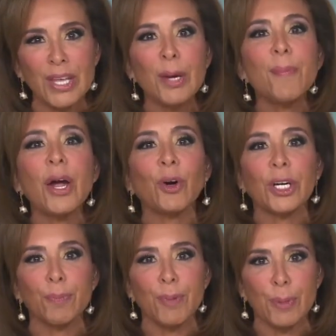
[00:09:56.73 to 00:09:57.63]
The
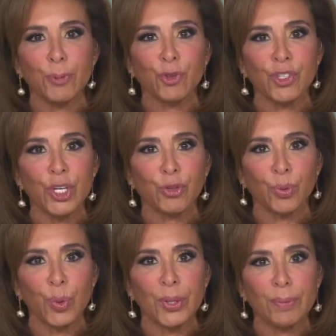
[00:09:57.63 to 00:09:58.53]
American people see
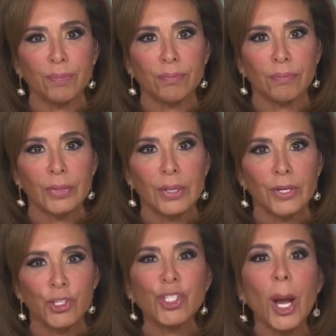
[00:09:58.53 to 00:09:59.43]
through it.
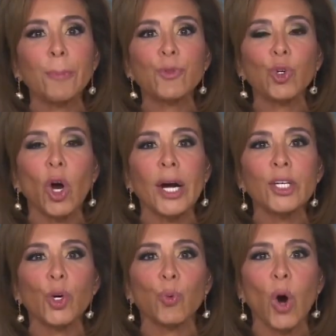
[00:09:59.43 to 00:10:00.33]
Stop
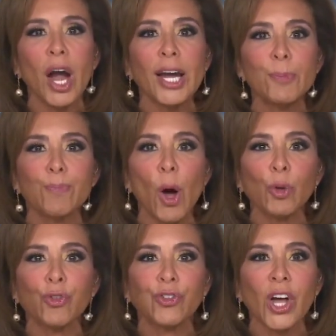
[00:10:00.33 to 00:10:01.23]
trying to ride
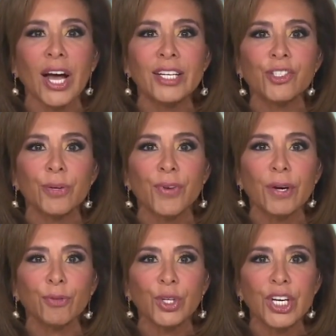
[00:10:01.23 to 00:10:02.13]
both sides of
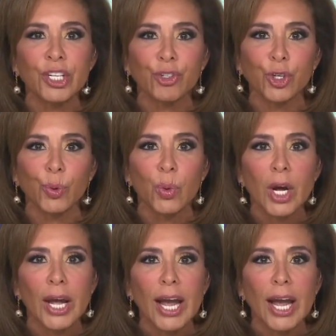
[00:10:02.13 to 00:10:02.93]
every issue,